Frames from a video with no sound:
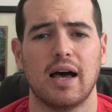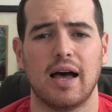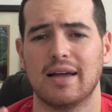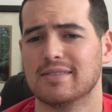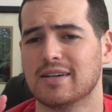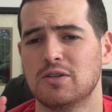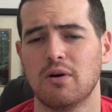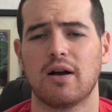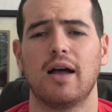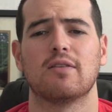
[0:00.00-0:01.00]
and uh,
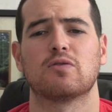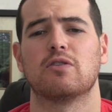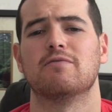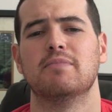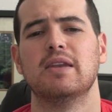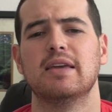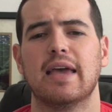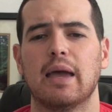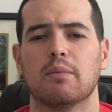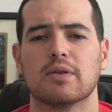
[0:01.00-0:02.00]
do all kinds of sort of mini
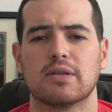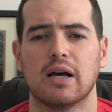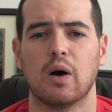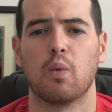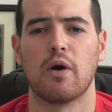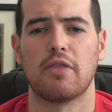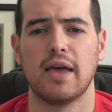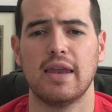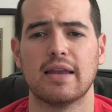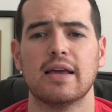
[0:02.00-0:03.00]
games uh,
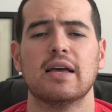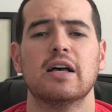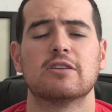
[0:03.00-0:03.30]
within it.